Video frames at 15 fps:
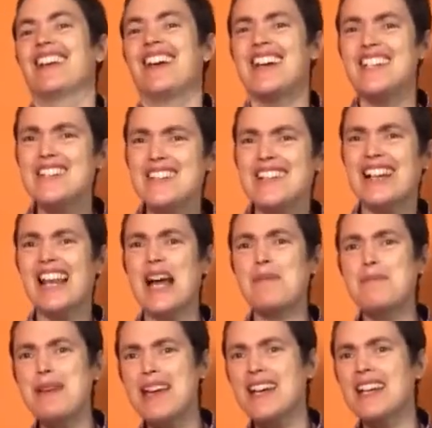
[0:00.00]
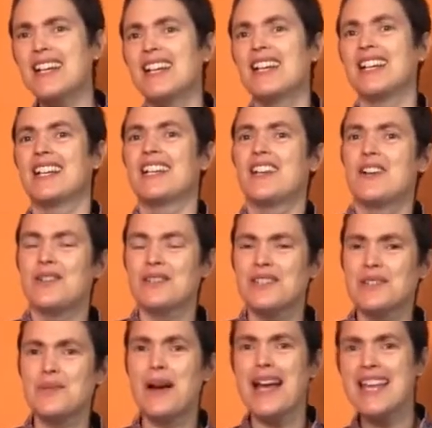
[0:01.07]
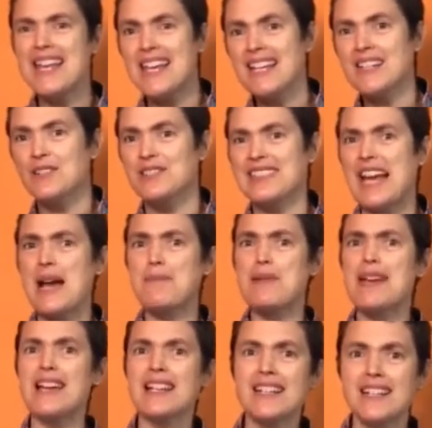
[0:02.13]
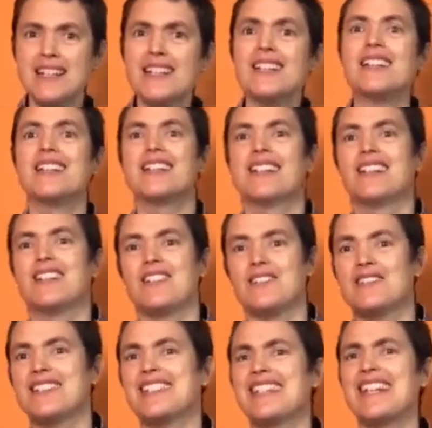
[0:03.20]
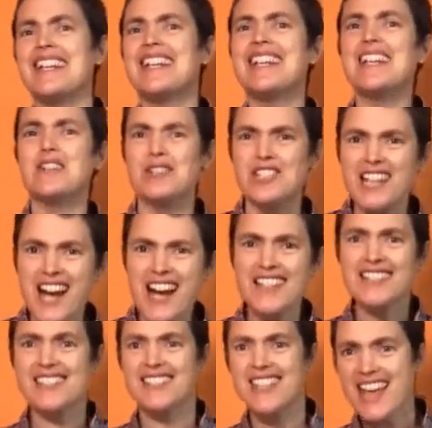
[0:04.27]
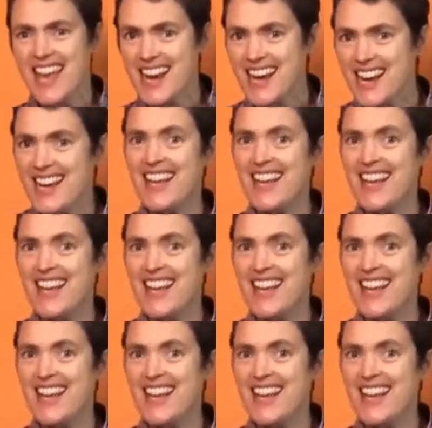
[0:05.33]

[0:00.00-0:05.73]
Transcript: Are you clapping or swaying or tapping or singing or dancing?